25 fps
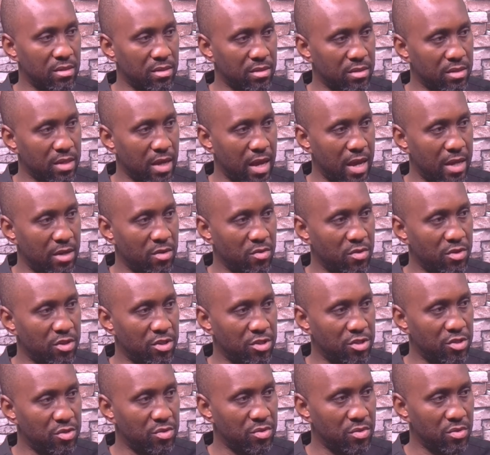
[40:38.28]
there are no
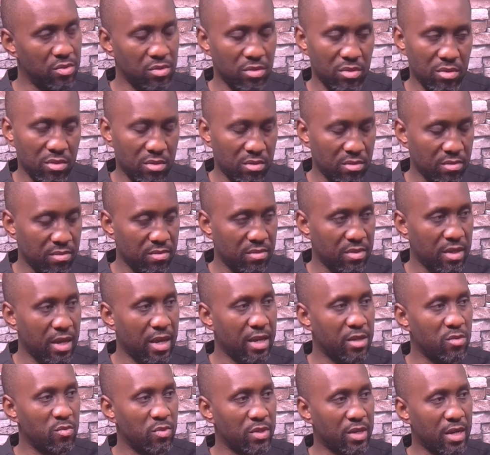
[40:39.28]
issues.
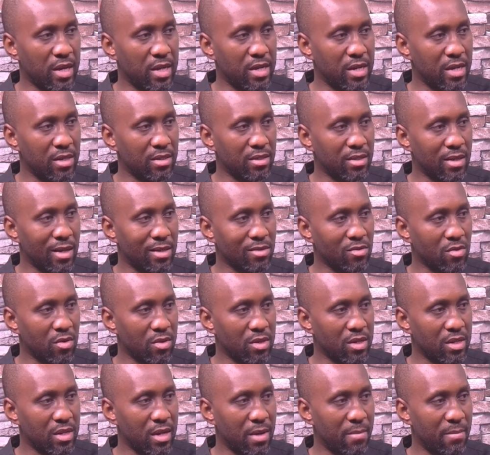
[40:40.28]
Then we can now start
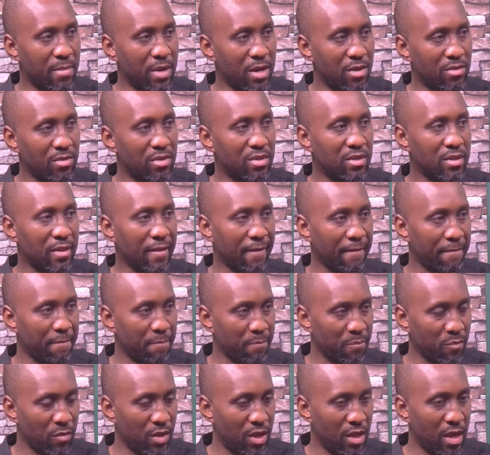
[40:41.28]
talking about
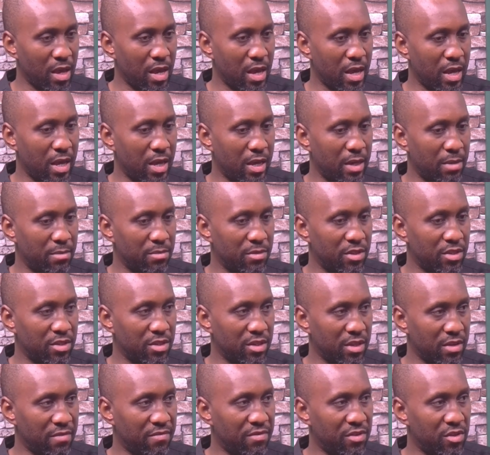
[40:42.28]
um, the
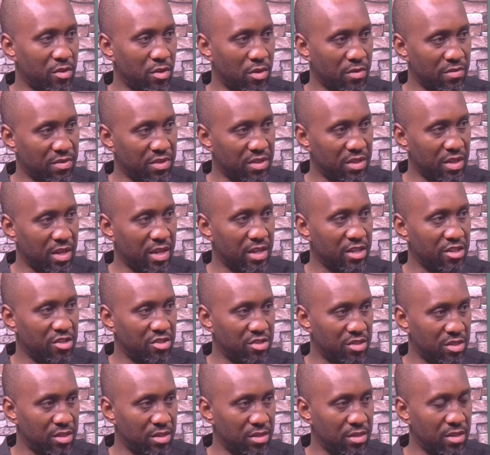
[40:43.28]
safety of
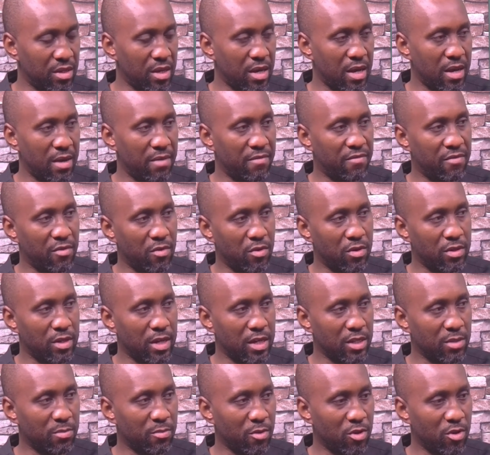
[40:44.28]
CNG uh, for others.